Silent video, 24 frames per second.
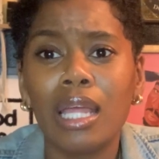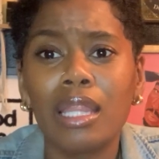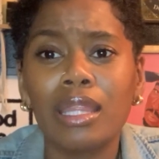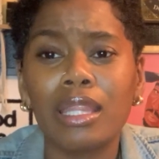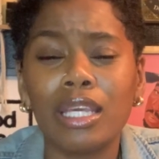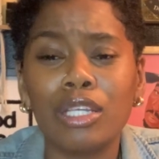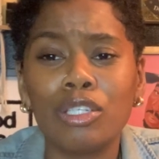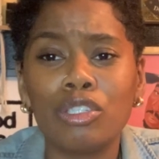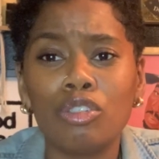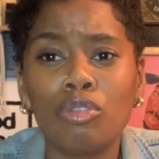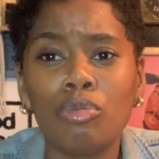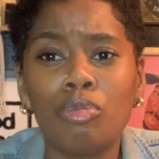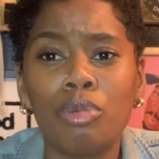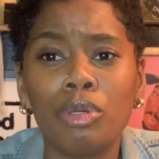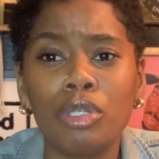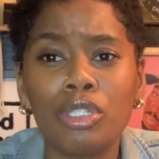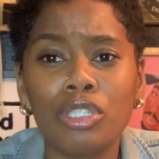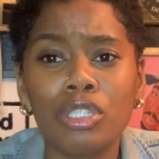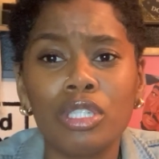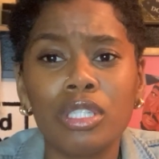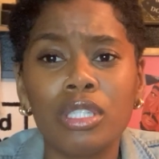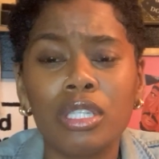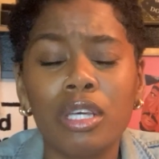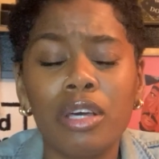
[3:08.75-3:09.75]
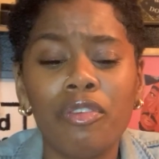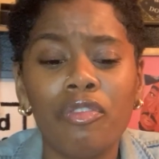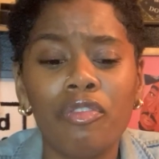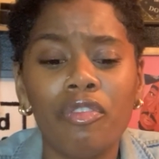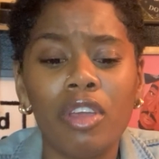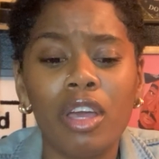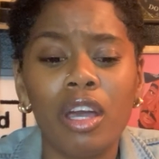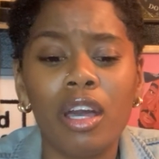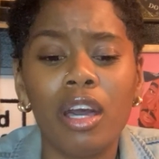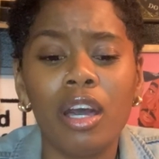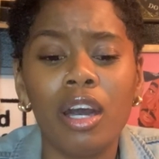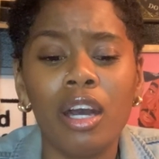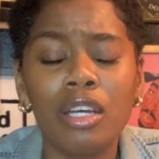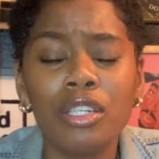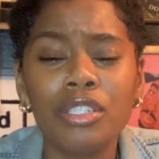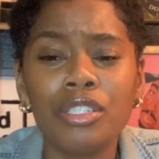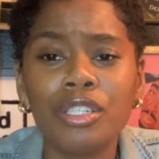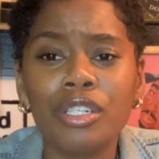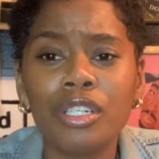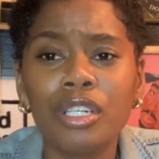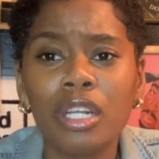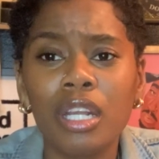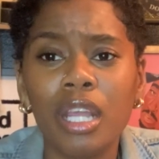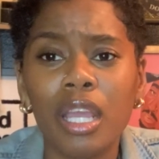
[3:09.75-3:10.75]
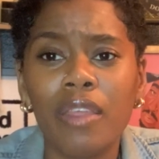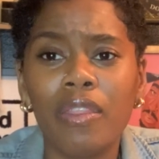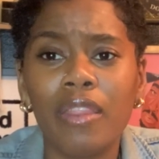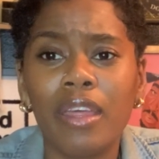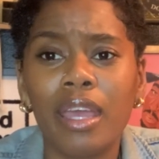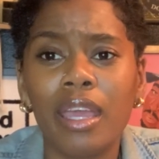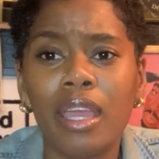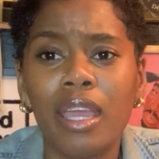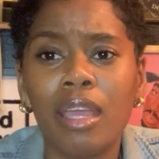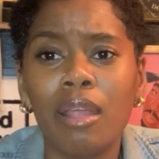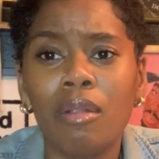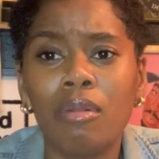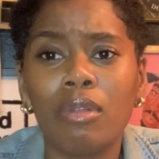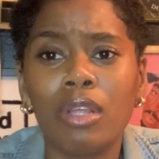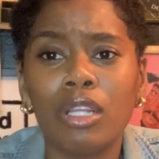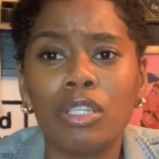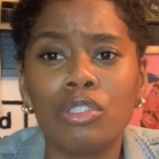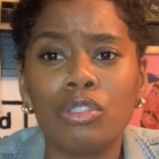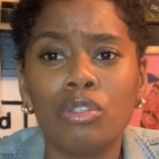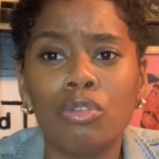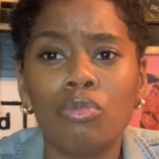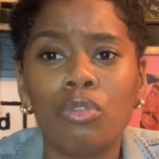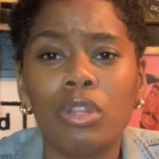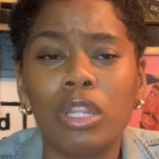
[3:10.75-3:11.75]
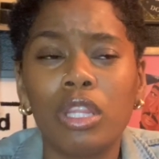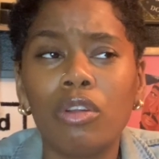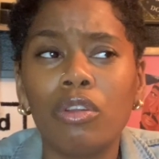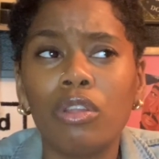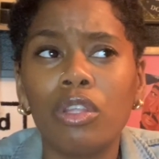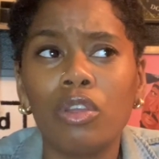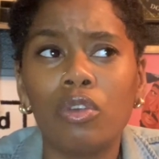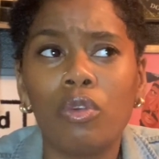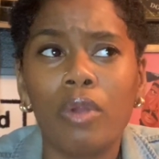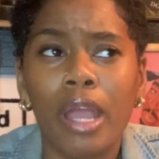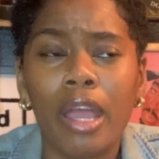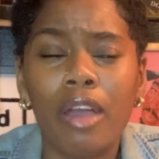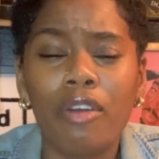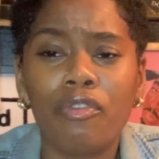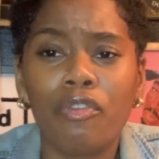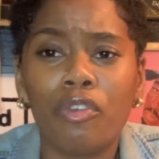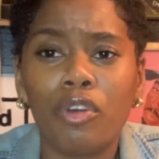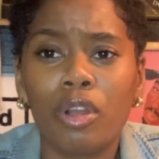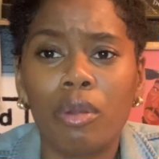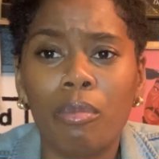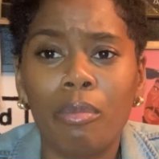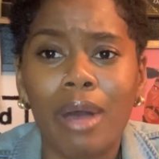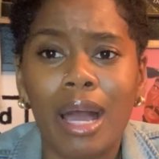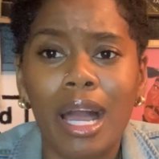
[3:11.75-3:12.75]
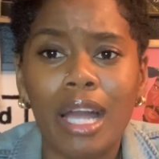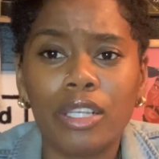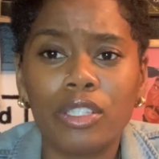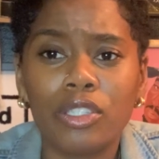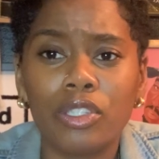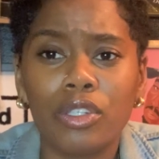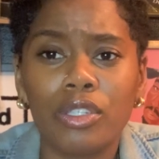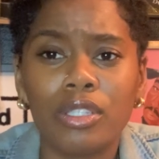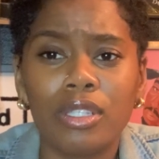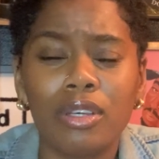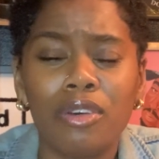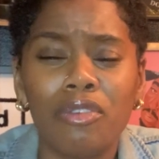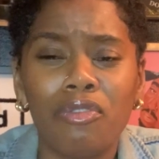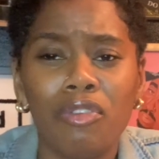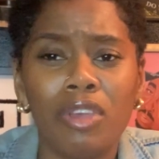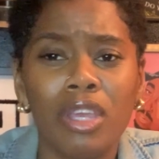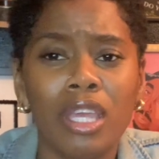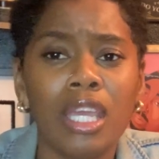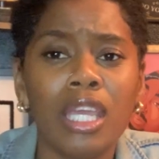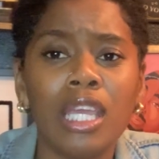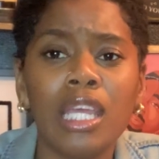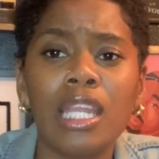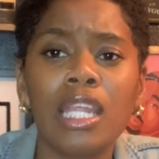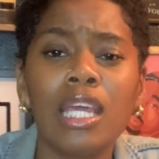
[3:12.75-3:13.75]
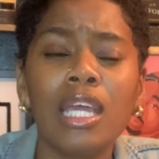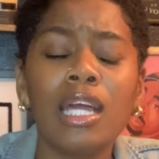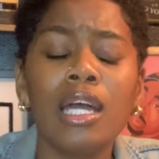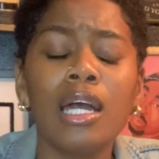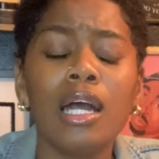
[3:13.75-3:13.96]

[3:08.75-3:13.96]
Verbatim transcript: that you put yourself under and that, and that you literally grab for to box yourself in.